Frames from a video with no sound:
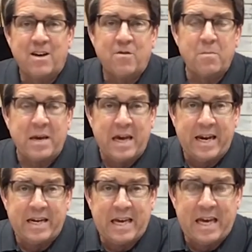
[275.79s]
from
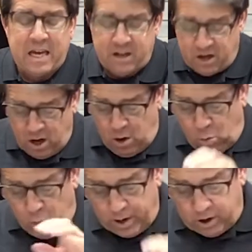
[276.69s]
beginning to end,
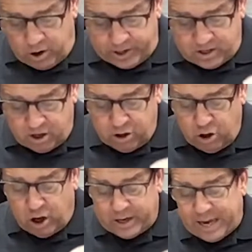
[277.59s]
we're going to
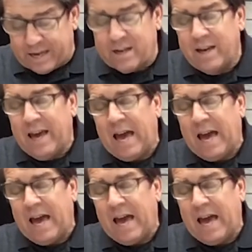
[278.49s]
look at